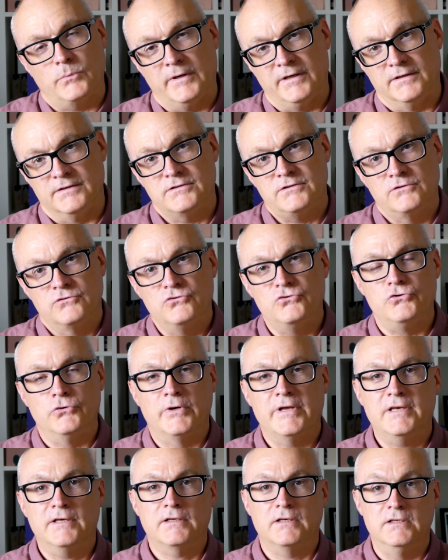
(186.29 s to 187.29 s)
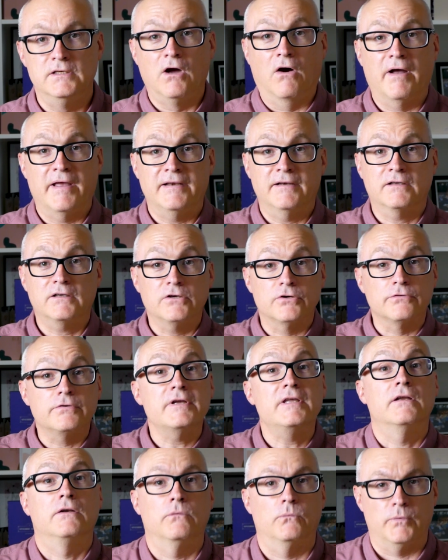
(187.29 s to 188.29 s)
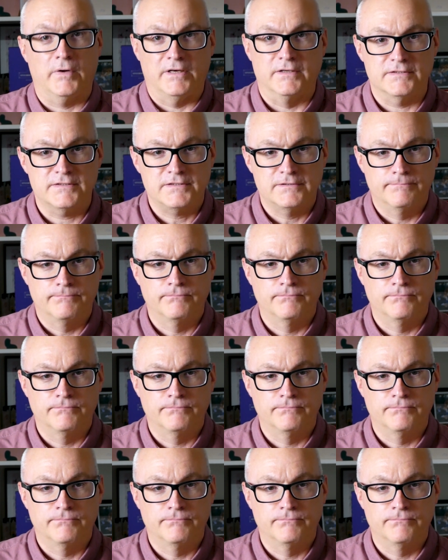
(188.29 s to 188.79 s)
winners joined 9 Korean winners: